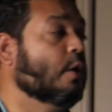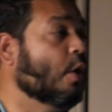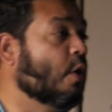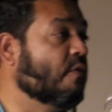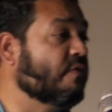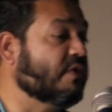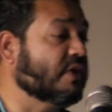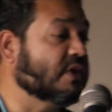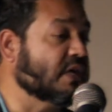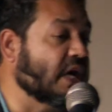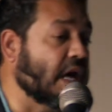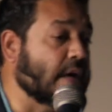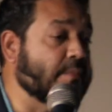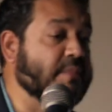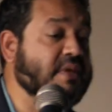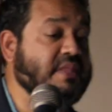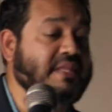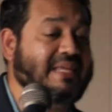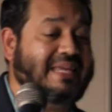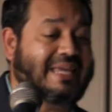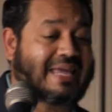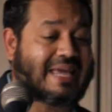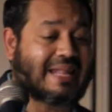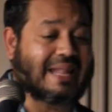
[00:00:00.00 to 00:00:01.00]
overcoming
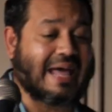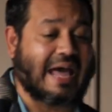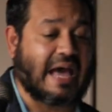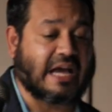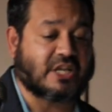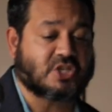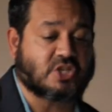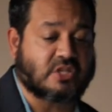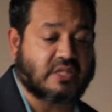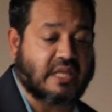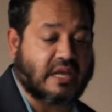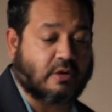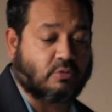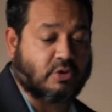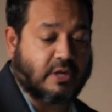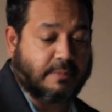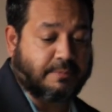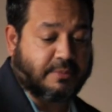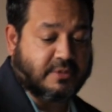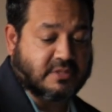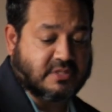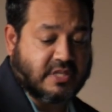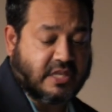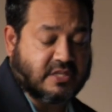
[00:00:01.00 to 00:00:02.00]
the inaction that
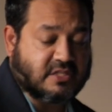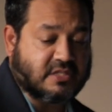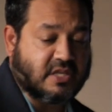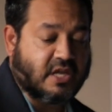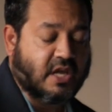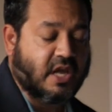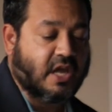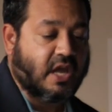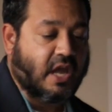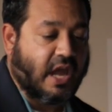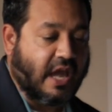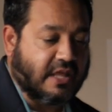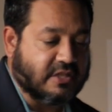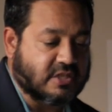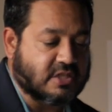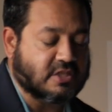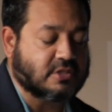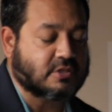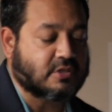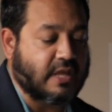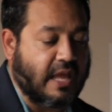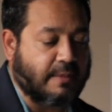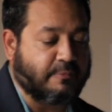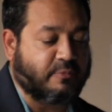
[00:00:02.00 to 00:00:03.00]
cripples us
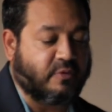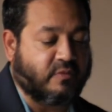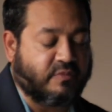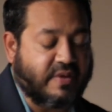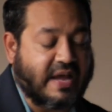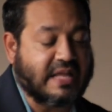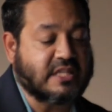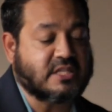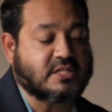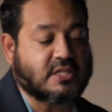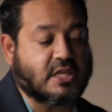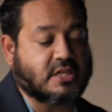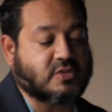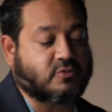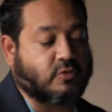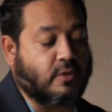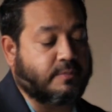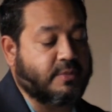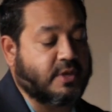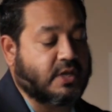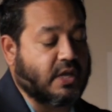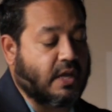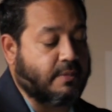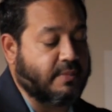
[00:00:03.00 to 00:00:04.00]
and prevents us from
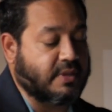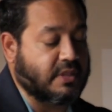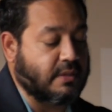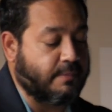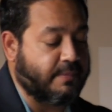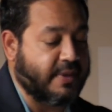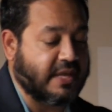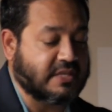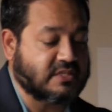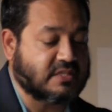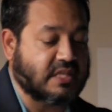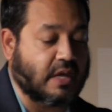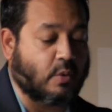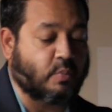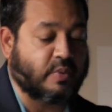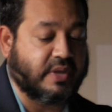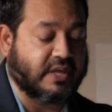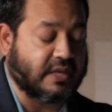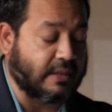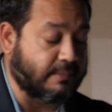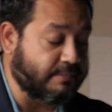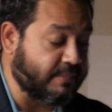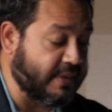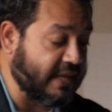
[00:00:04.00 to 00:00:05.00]
becoming the best that we
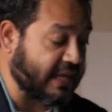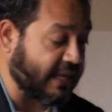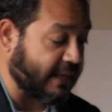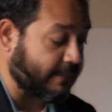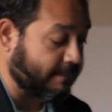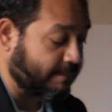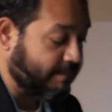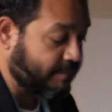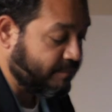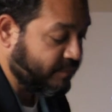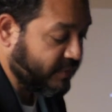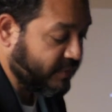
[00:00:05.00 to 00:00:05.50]
can be.